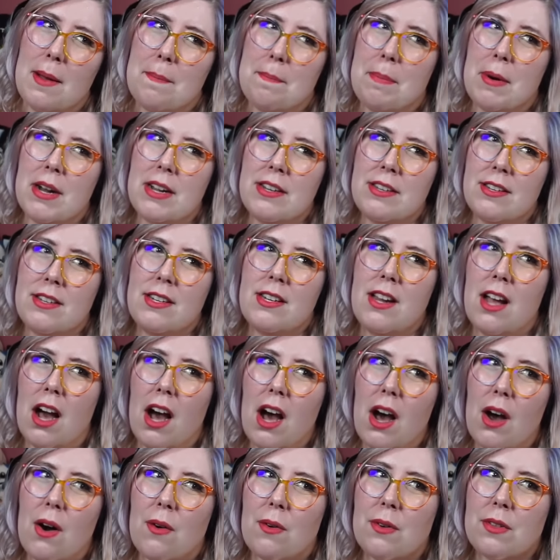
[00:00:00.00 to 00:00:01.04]
But
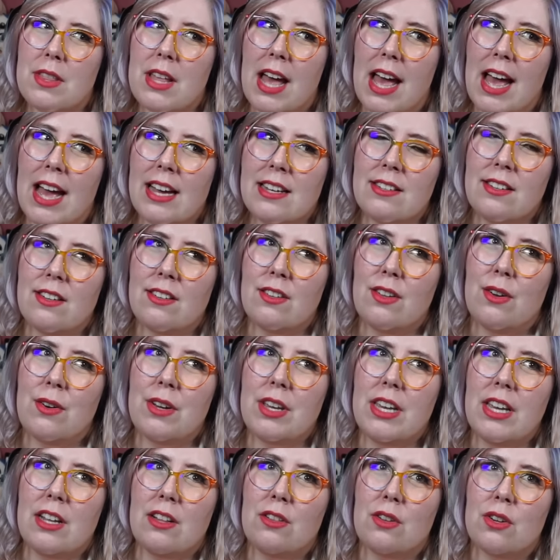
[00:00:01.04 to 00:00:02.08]
no, the
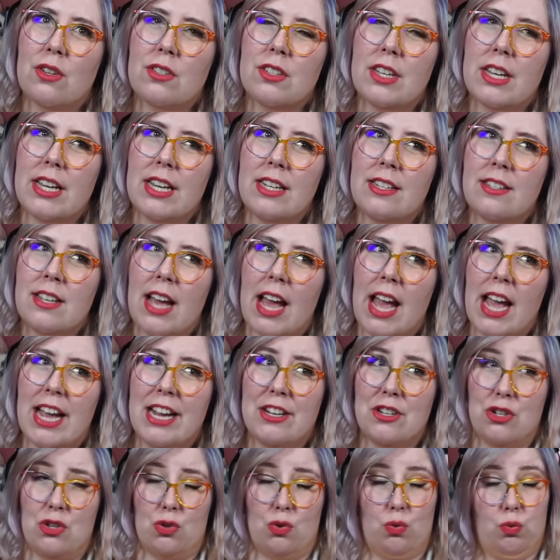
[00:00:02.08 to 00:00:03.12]
Acnologia looks like it's
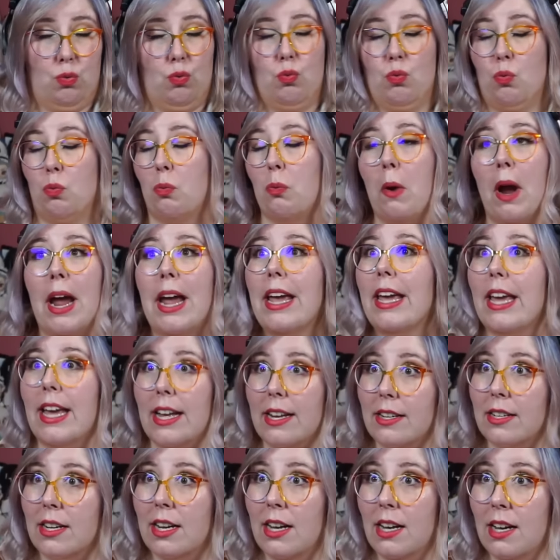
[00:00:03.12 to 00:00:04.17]
a
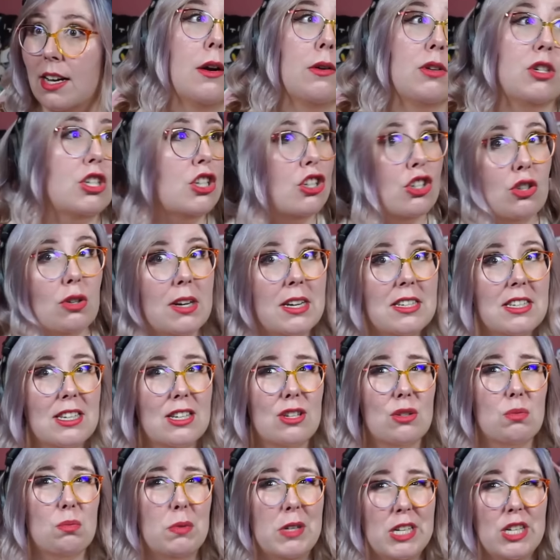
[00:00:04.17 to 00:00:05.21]
dragon, which is crazy
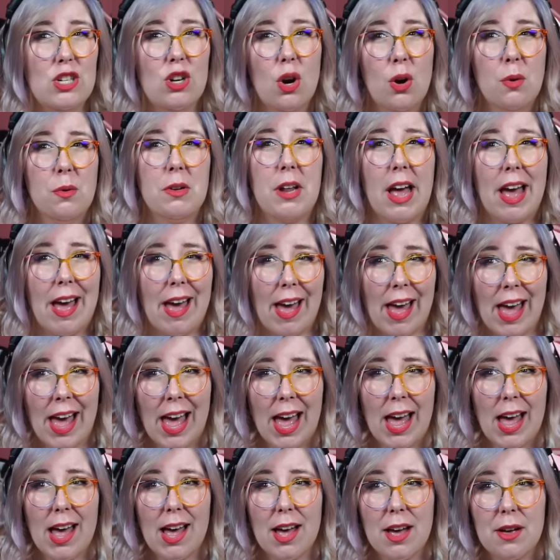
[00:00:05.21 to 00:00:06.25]
because we don't
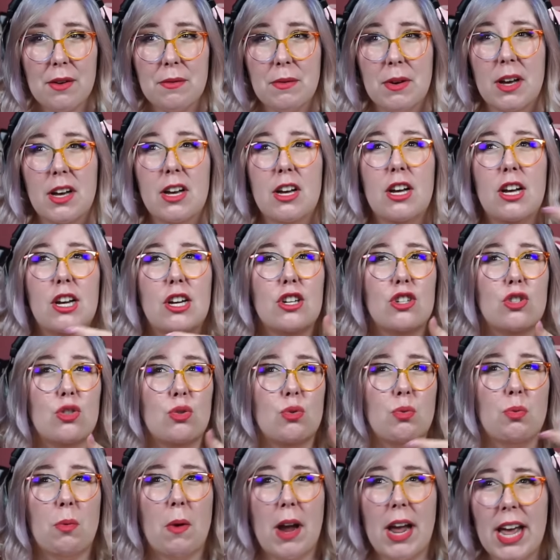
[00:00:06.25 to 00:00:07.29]
have
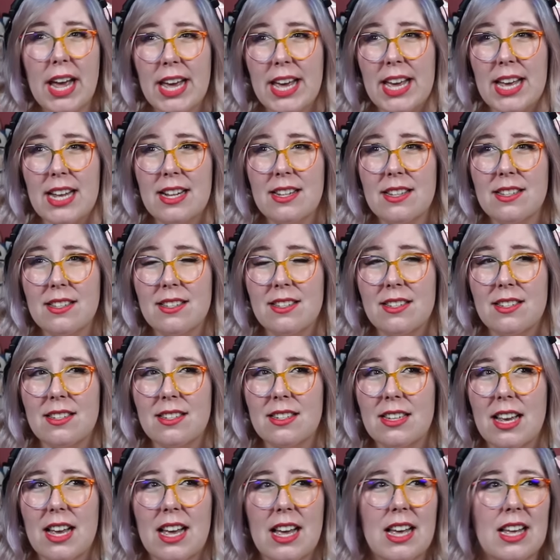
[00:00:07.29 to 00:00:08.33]
dragons
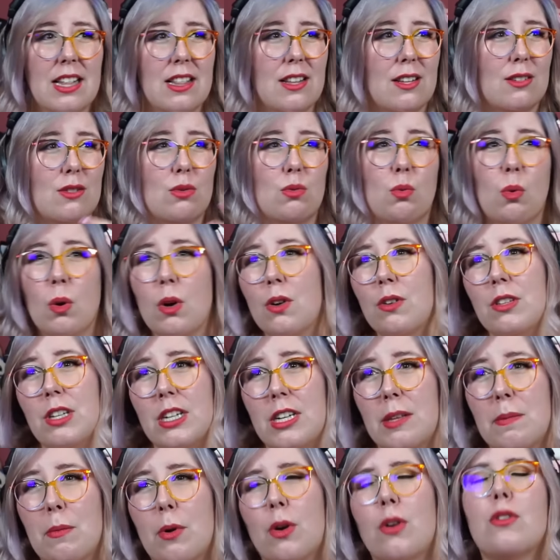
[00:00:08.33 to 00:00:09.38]
in this world
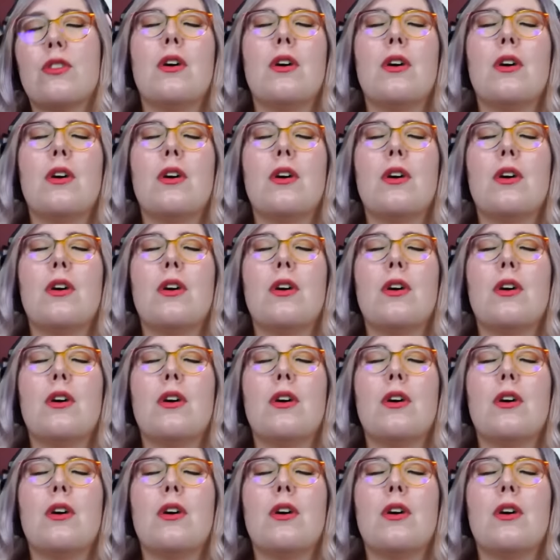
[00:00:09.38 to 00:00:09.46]
anymore.